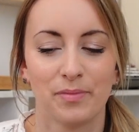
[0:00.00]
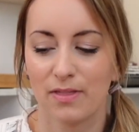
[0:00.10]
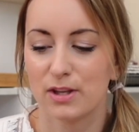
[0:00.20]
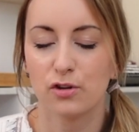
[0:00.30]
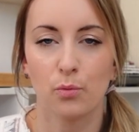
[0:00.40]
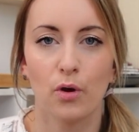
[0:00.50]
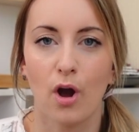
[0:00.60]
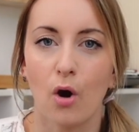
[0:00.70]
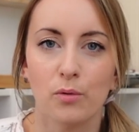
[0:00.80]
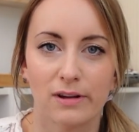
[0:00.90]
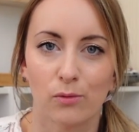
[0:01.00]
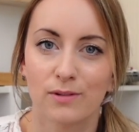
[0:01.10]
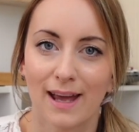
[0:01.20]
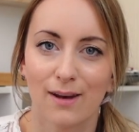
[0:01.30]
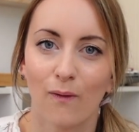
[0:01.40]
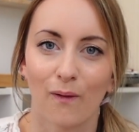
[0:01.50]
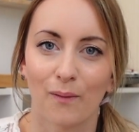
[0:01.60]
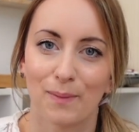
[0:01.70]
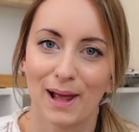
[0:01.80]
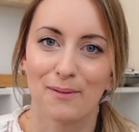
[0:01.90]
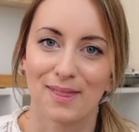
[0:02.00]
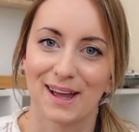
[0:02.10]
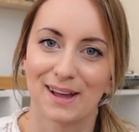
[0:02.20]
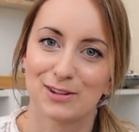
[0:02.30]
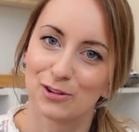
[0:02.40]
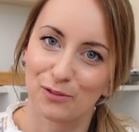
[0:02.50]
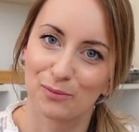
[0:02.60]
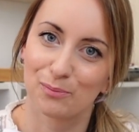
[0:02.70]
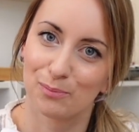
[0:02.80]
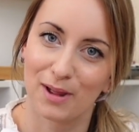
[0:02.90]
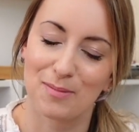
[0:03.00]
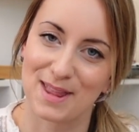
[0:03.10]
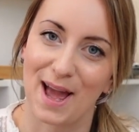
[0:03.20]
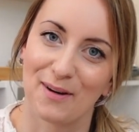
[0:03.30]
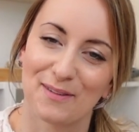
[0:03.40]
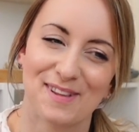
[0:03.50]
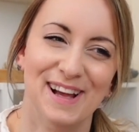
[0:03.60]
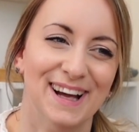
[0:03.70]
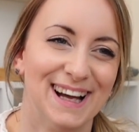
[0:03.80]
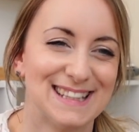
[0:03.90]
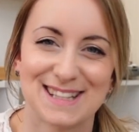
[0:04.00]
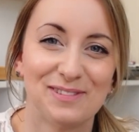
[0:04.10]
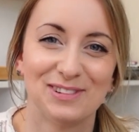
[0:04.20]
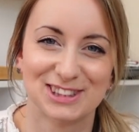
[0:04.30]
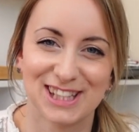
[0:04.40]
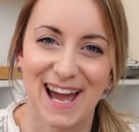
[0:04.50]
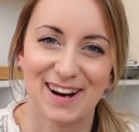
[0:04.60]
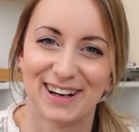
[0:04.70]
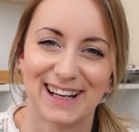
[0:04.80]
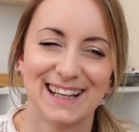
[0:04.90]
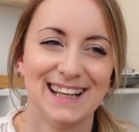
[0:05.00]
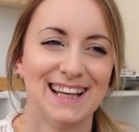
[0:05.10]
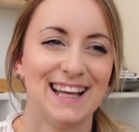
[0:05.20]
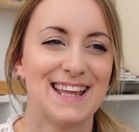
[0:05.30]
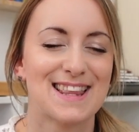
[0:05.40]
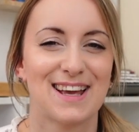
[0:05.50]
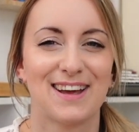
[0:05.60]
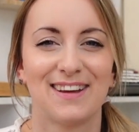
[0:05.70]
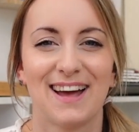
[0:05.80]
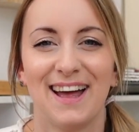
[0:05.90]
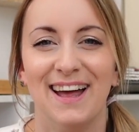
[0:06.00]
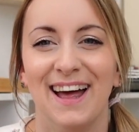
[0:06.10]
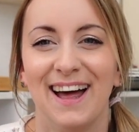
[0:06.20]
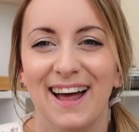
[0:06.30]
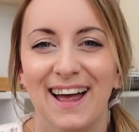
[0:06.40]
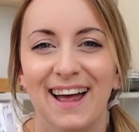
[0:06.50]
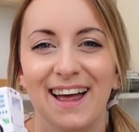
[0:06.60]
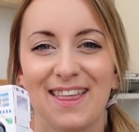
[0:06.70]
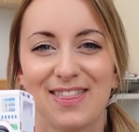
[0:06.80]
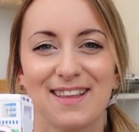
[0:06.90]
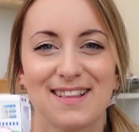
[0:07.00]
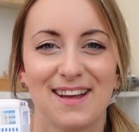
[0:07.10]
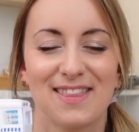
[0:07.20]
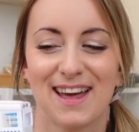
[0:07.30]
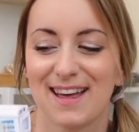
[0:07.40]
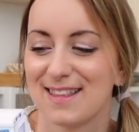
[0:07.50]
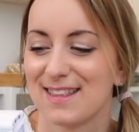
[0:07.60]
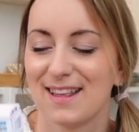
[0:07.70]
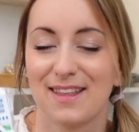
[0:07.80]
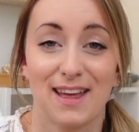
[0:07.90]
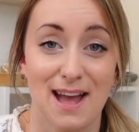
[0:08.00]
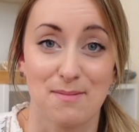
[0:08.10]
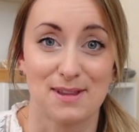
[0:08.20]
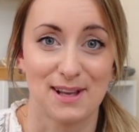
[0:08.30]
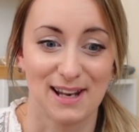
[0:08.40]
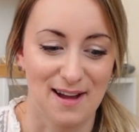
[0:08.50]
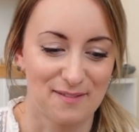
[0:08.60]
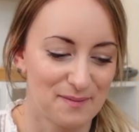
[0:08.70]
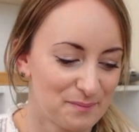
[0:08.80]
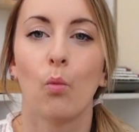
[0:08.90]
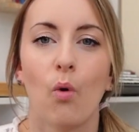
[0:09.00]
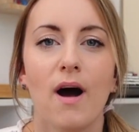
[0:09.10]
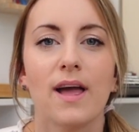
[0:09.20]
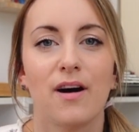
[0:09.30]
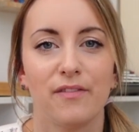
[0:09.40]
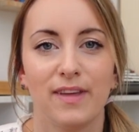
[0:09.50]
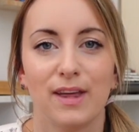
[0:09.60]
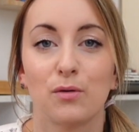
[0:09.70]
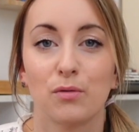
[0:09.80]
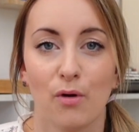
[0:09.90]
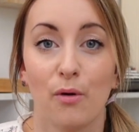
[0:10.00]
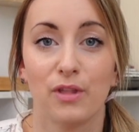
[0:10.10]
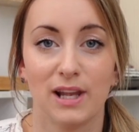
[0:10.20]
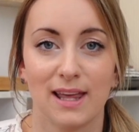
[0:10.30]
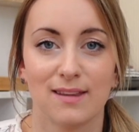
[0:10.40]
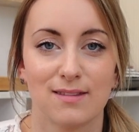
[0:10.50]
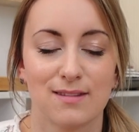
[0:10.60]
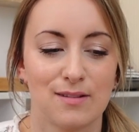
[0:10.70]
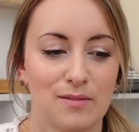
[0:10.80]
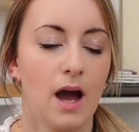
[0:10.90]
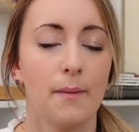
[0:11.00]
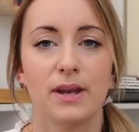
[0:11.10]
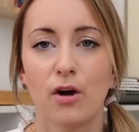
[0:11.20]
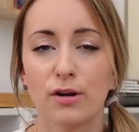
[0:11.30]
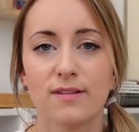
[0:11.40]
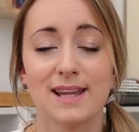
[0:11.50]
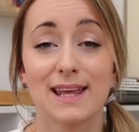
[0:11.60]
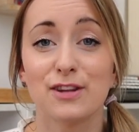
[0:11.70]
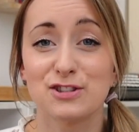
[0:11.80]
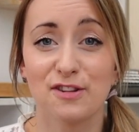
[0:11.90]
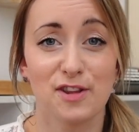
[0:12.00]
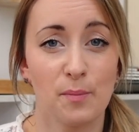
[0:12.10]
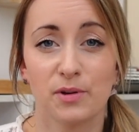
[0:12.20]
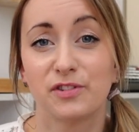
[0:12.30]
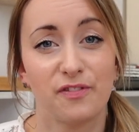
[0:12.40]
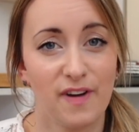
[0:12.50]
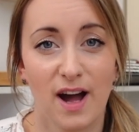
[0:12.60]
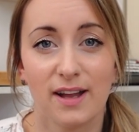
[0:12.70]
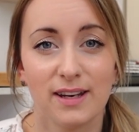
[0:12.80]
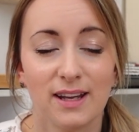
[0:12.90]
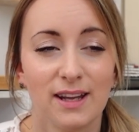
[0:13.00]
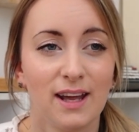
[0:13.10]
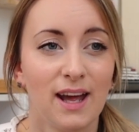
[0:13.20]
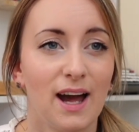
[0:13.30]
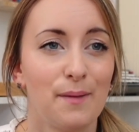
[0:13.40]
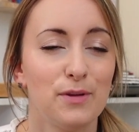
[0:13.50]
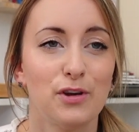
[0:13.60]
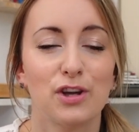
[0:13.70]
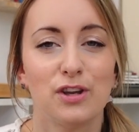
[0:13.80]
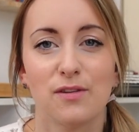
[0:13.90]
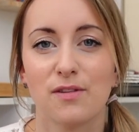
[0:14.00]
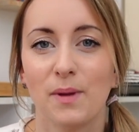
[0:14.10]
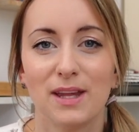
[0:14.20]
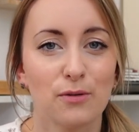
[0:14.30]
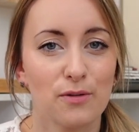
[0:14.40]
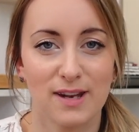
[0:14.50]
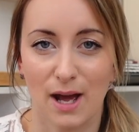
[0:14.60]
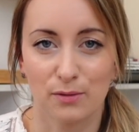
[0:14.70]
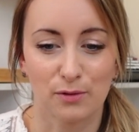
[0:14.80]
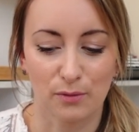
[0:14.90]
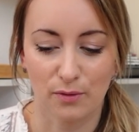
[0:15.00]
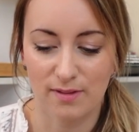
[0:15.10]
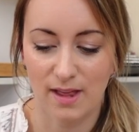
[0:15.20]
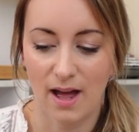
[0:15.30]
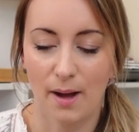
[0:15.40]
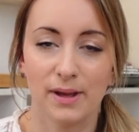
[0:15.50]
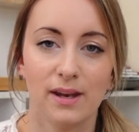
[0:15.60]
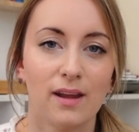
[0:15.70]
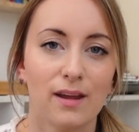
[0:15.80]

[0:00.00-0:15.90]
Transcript: they just want to hold it all day long and play with it just by themselves and didn't want to share it. So things like this, they absolutely love. Why are vehicles on the list? I mean, honestly, they're just so much fun. You can use them indoors and outdoors. I mean,